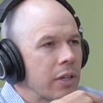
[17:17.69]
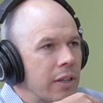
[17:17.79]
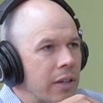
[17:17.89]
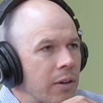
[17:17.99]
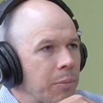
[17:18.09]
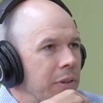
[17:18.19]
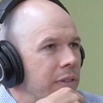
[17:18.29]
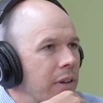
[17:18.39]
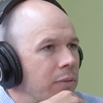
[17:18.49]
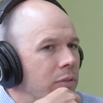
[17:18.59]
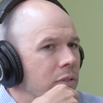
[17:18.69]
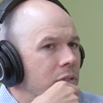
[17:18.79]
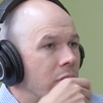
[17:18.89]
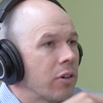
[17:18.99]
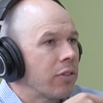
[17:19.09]
working in the government instead
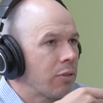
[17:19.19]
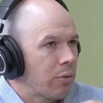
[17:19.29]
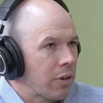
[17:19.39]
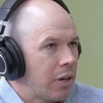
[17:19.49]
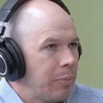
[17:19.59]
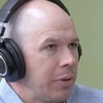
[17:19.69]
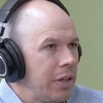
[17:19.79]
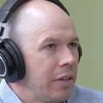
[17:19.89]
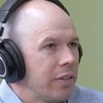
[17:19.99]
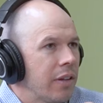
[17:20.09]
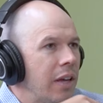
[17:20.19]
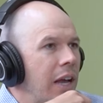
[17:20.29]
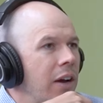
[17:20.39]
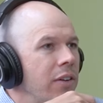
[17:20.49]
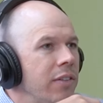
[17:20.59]
of starting their own
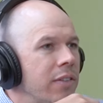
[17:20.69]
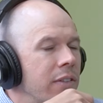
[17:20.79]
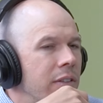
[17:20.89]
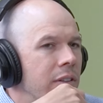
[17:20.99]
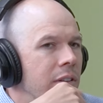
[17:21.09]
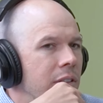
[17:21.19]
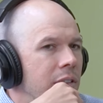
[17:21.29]
companies? How does